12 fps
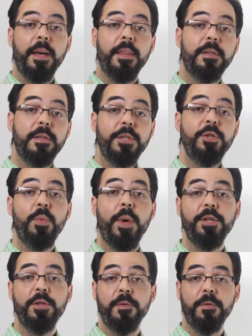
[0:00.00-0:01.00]
The
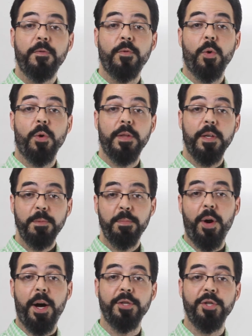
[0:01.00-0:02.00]
situation for this
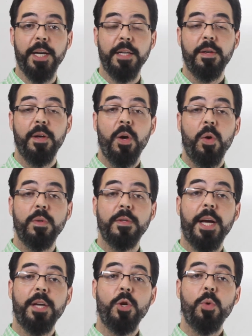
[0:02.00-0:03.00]
project was
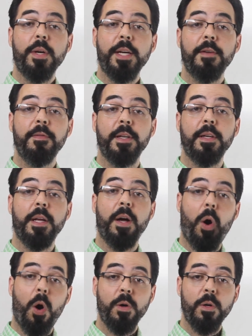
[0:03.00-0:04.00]
that you were given
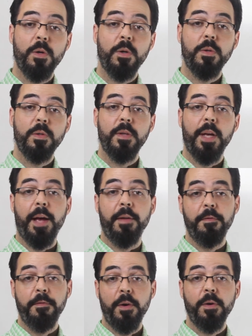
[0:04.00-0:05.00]
articles
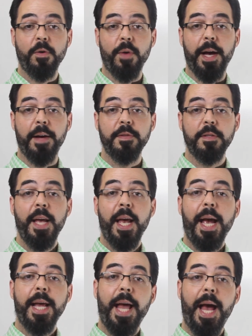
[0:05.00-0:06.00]
and photographs
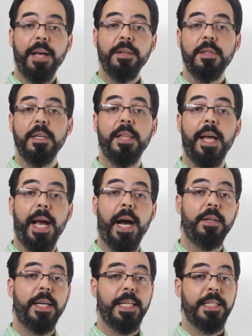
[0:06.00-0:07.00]
and asked to lay
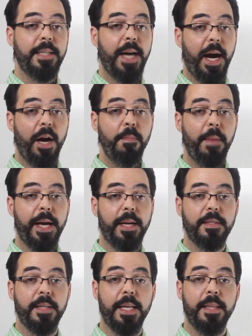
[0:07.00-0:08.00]
out an entire
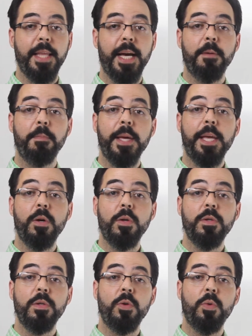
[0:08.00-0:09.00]
magazine that
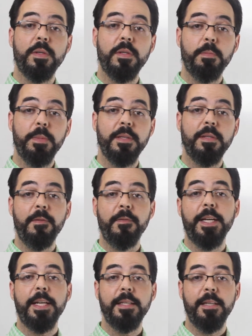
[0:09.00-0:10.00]
appealed to a
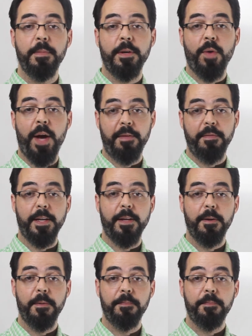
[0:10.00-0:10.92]
specific demographic.